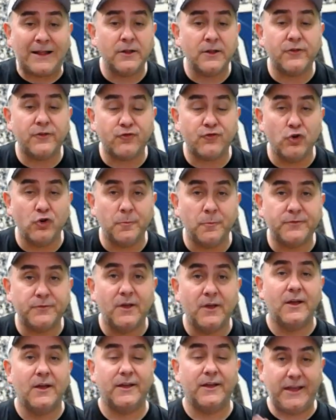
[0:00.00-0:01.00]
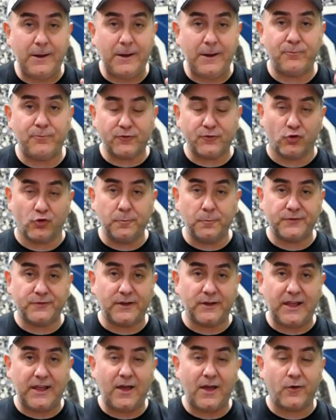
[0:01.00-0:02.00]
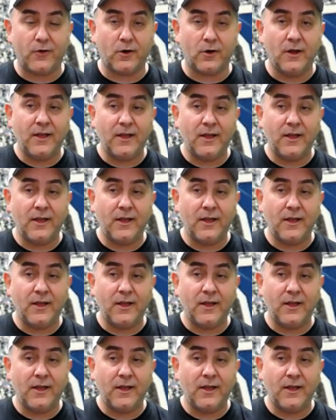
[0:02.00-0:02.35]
the troops, keep the troops together.